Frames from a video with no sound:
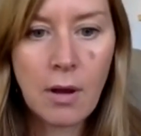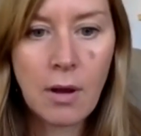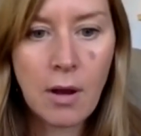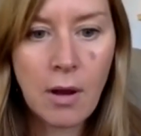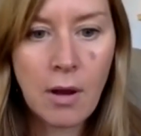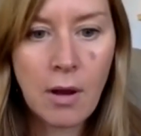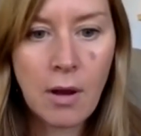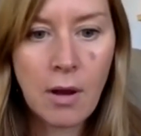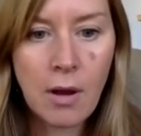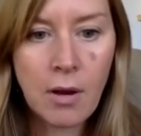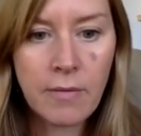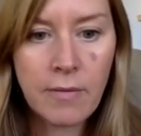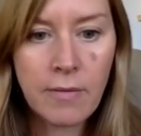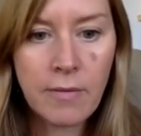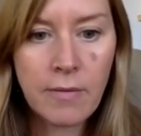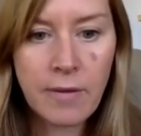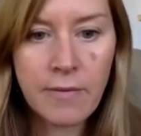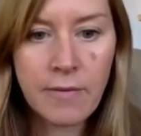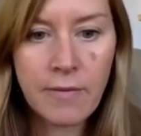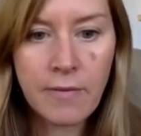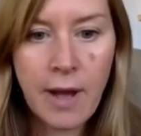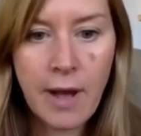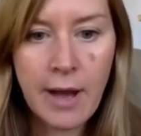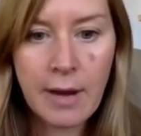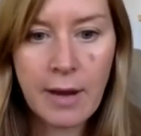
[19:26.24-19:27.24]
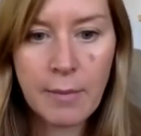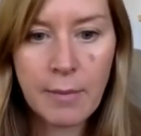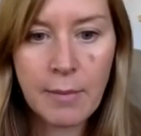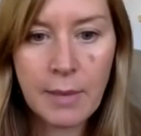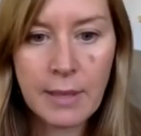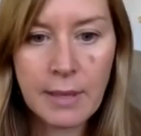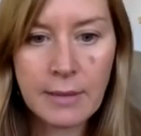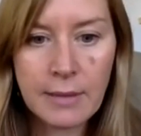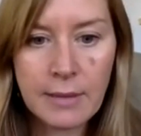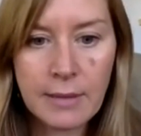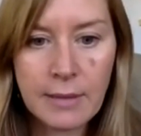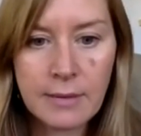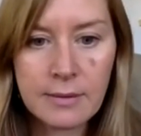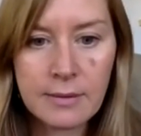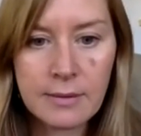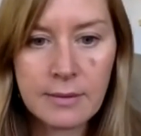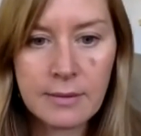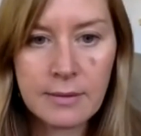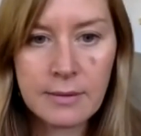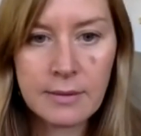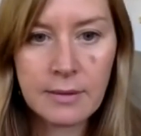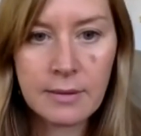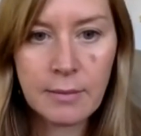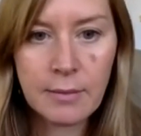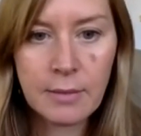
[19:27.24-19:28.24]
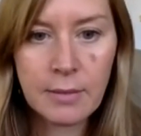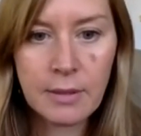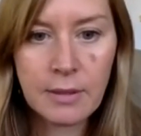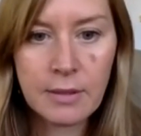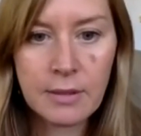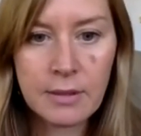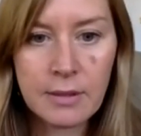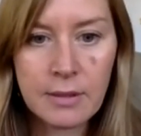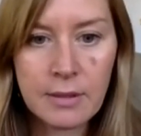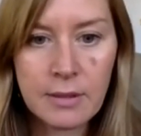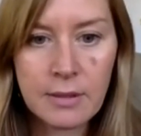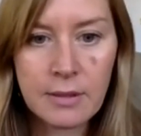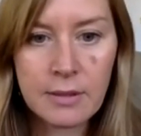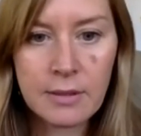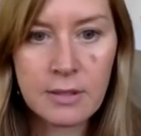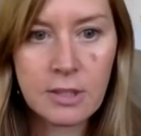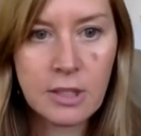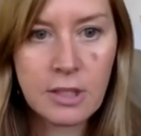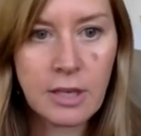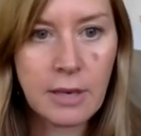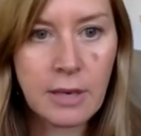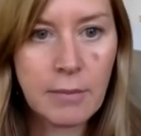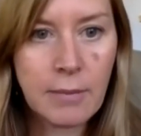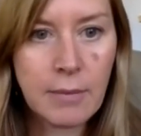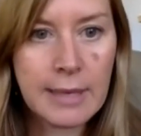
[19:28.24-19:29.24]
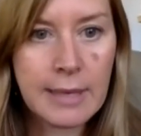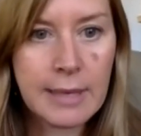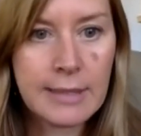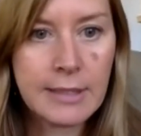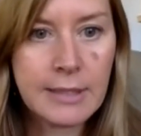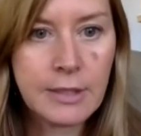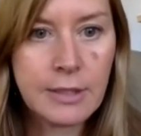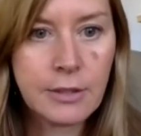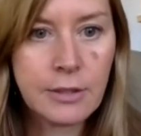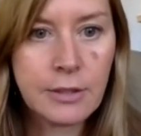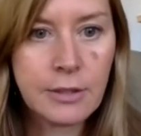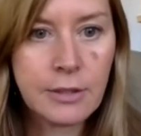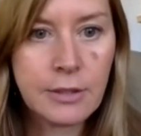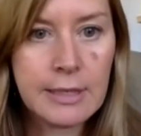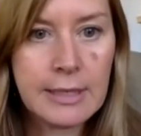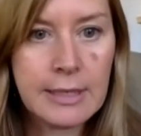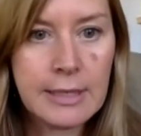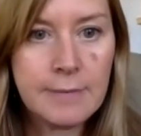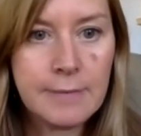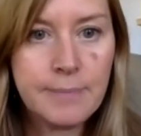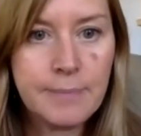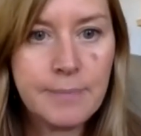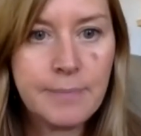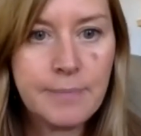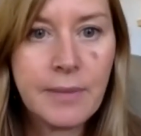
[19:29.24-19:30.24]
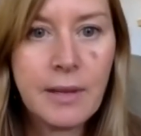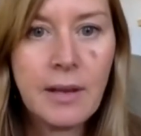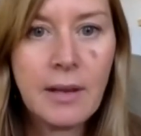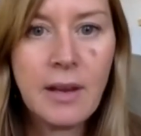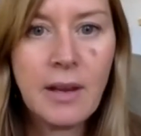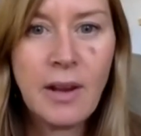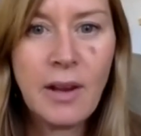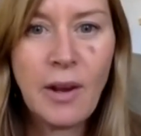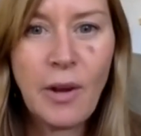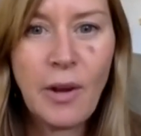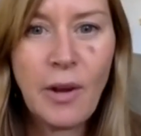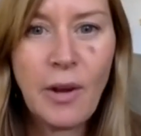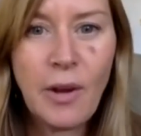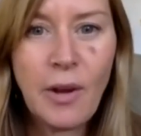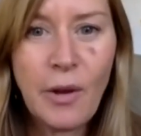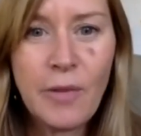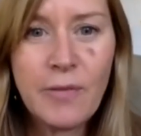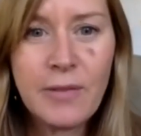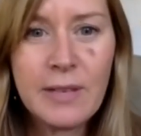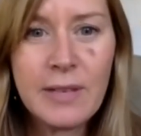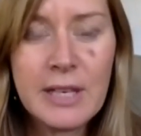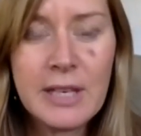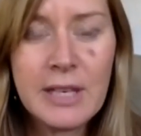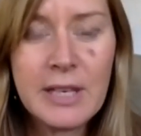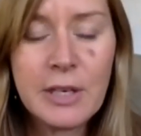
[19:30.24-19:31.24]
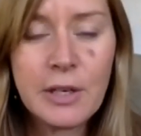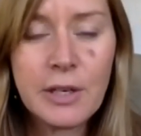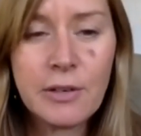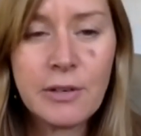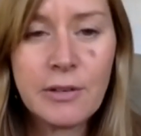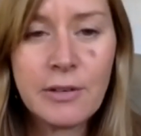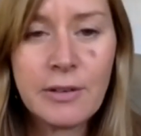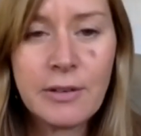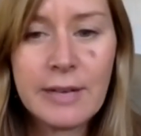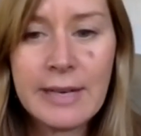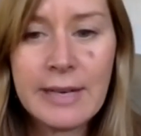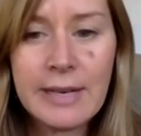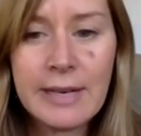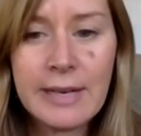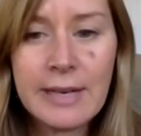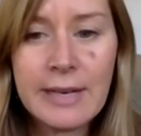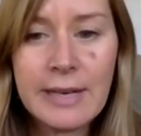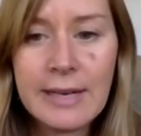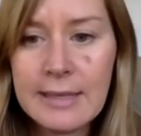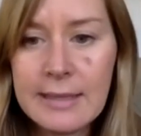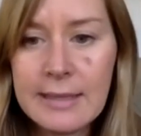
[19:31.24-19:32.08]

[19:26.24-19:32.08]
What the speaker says: of vitamins. Let me just share my screen. Hopefully you can read